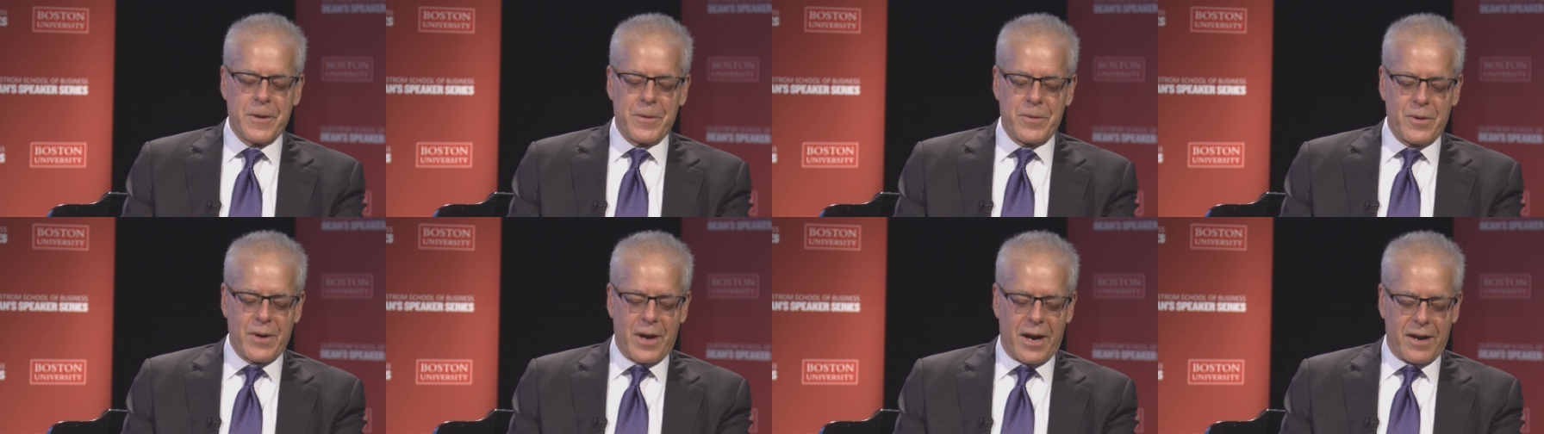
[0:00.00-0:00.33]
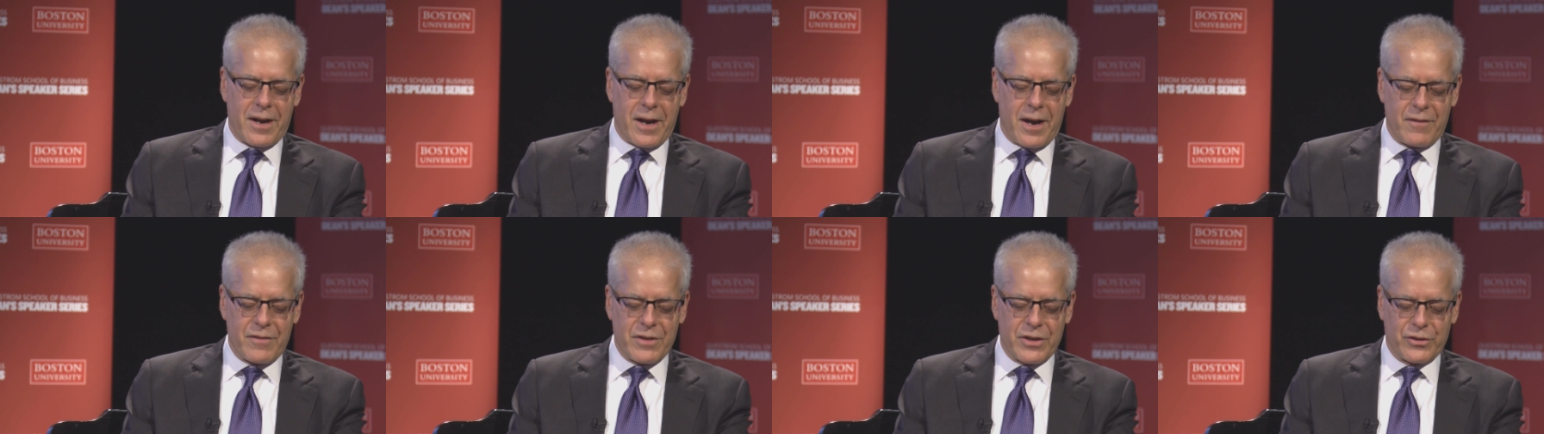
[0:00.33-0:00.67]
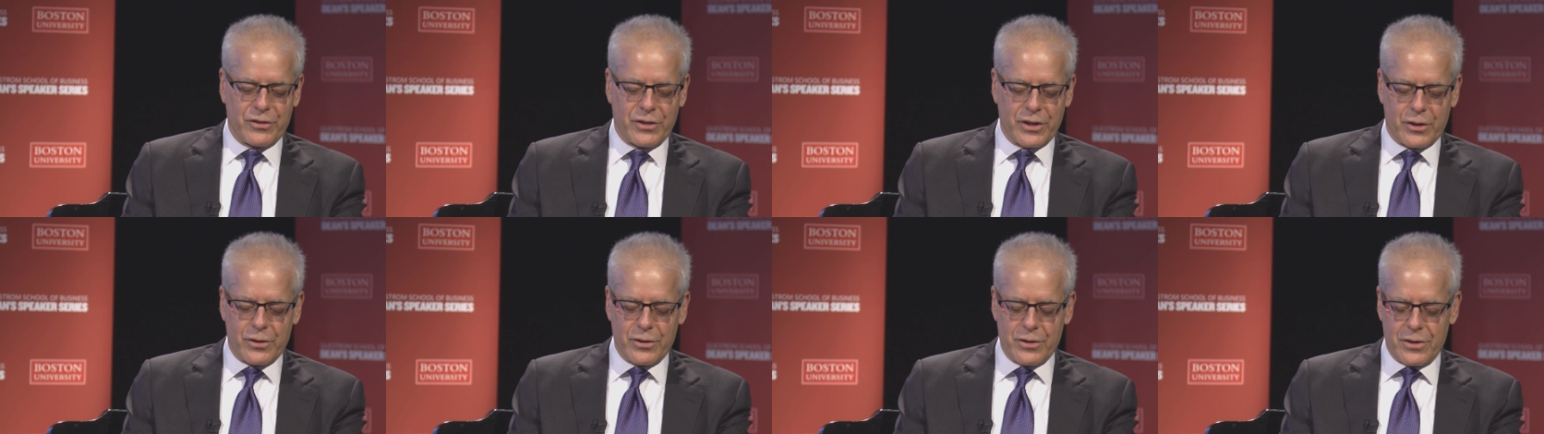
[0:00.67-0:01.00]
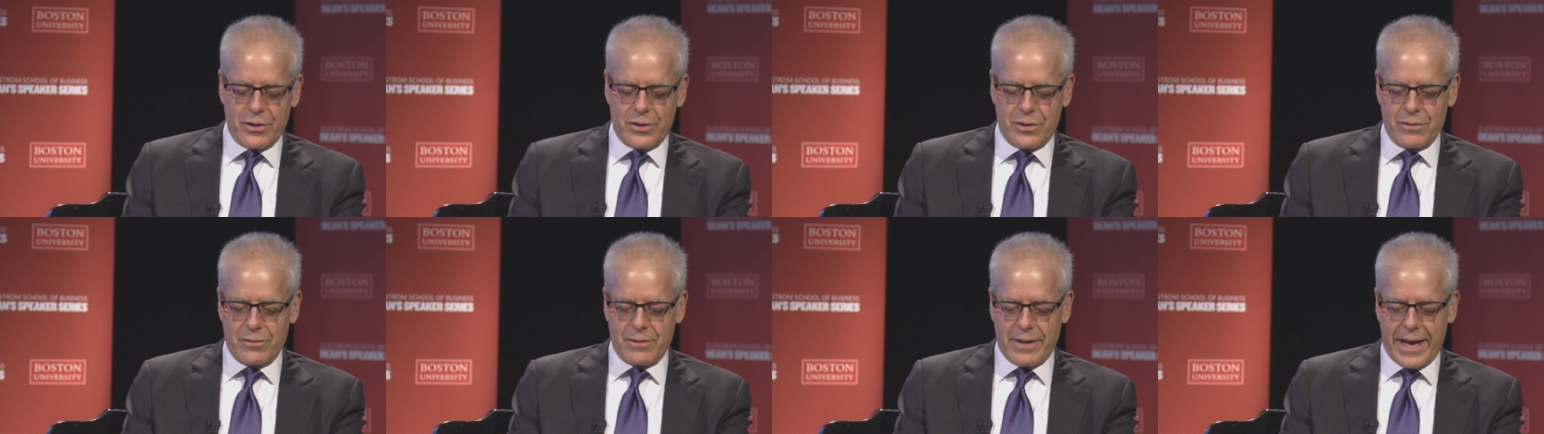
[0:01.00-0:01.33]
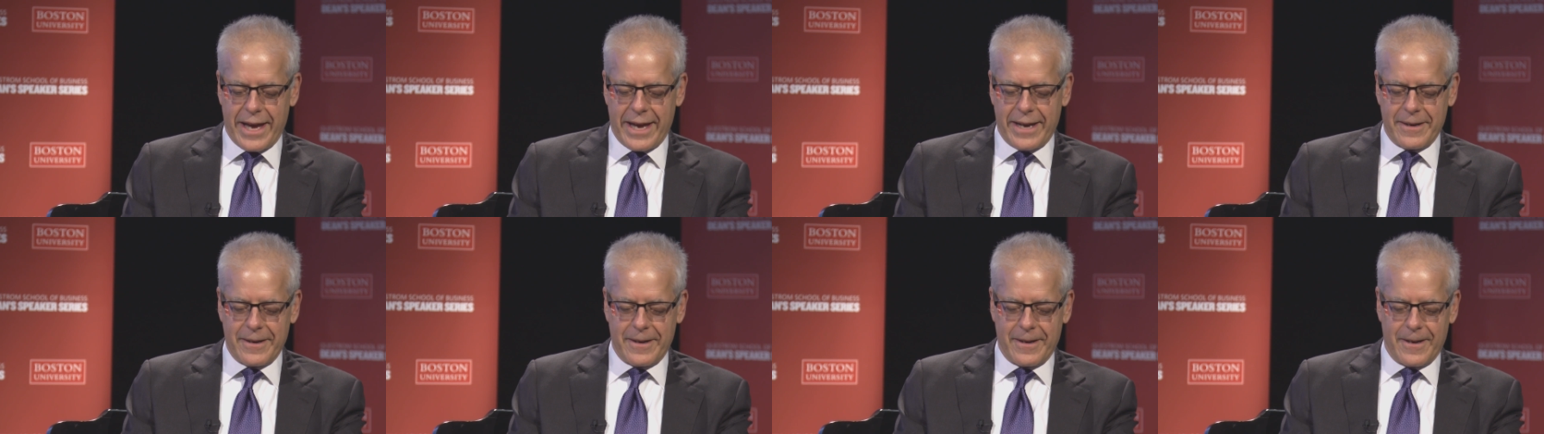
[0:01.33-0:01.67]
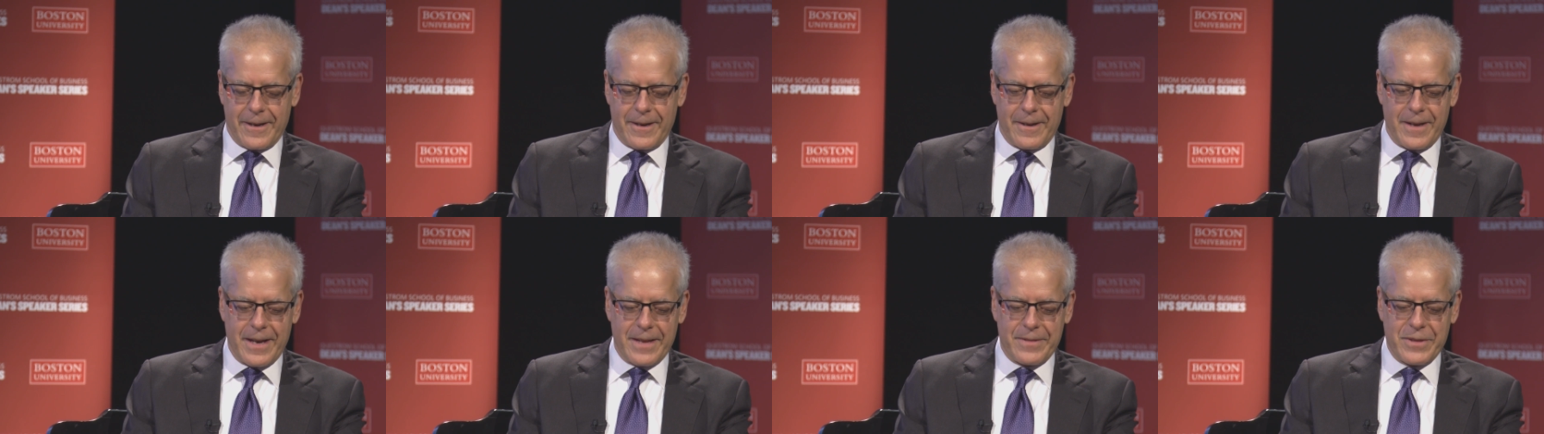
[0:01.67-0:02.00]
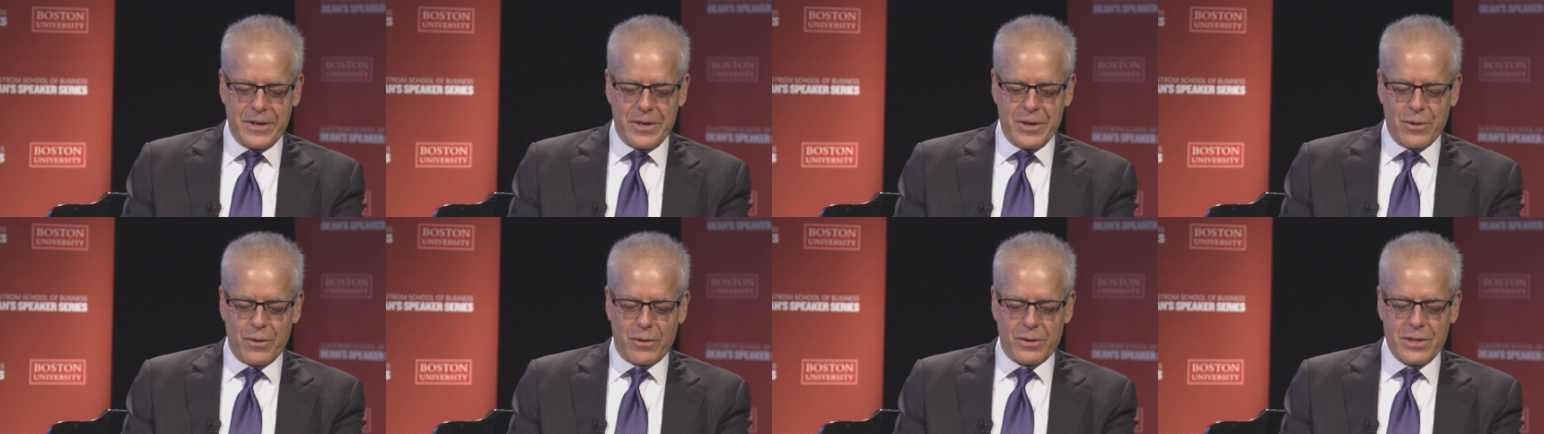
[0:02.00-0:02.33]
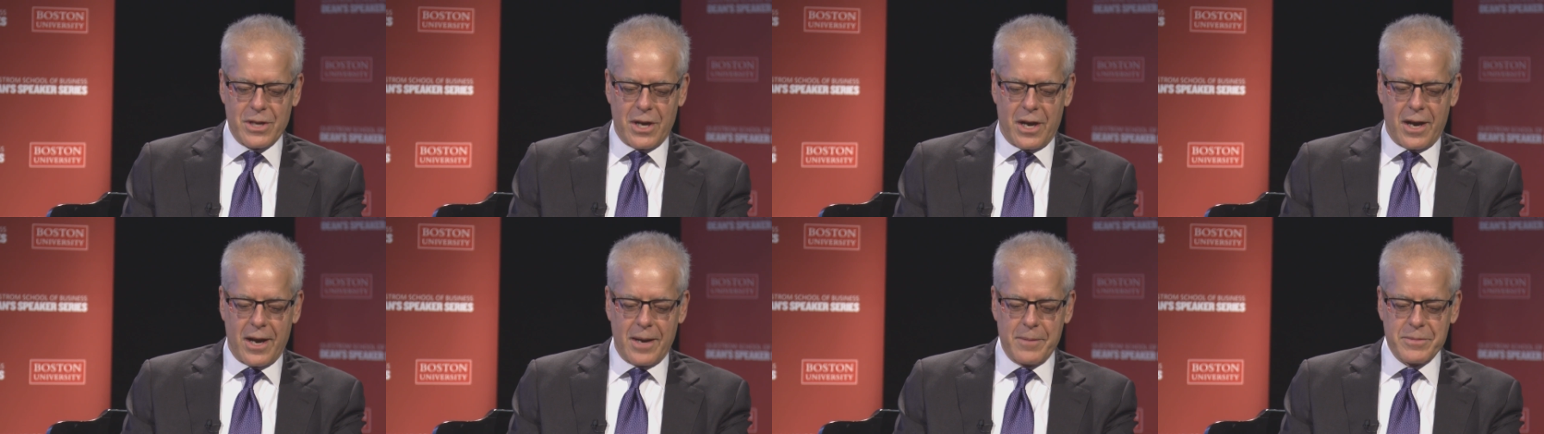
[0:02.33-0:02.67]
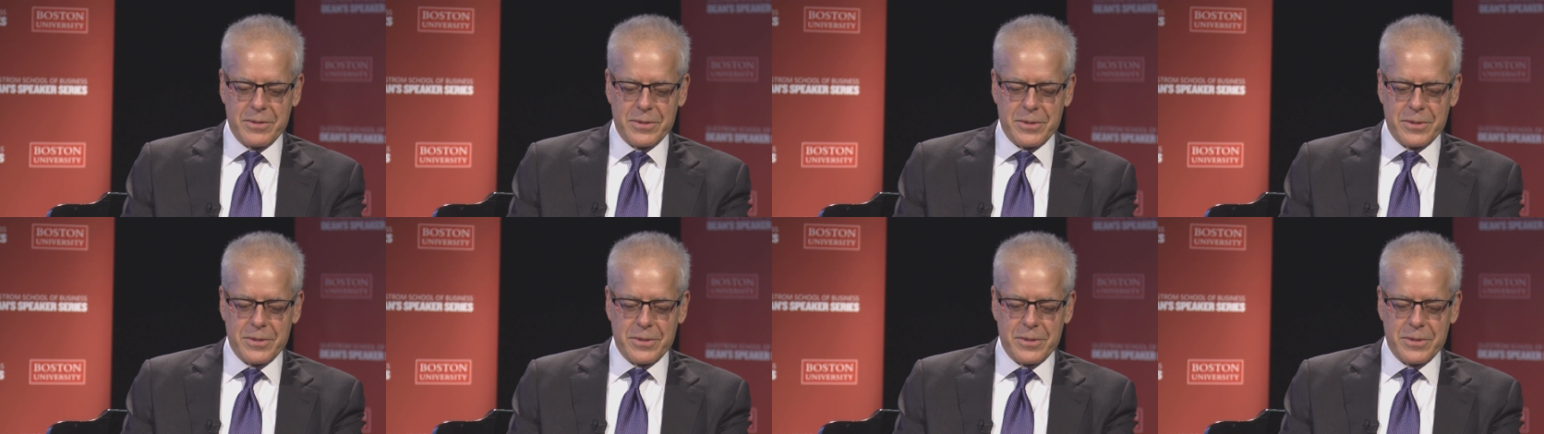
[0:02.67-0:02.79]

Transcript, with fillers: you obviously couldn't do that uh, at the New York Times. So